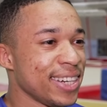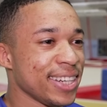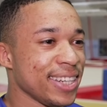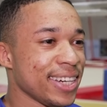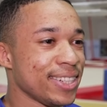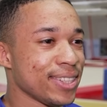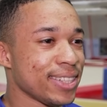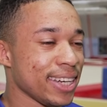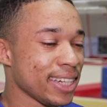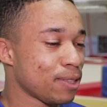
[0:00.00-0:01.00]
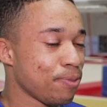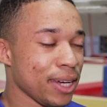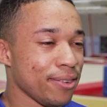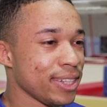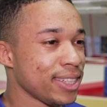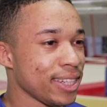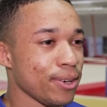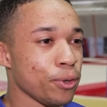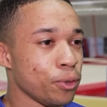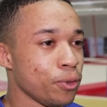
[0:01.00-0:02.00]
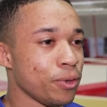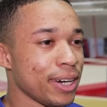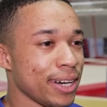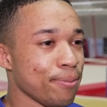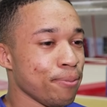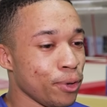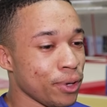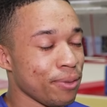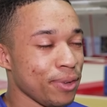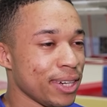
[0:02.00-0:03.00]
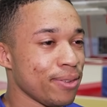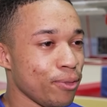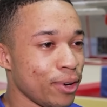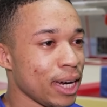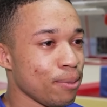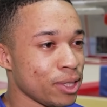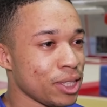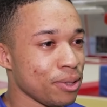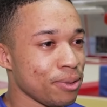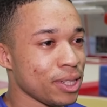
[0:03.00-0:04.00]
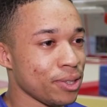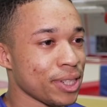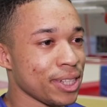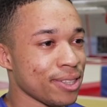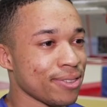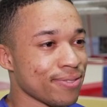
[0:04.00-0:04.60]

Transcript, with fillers: yeah, just experience it all more than we were able to in Tokyo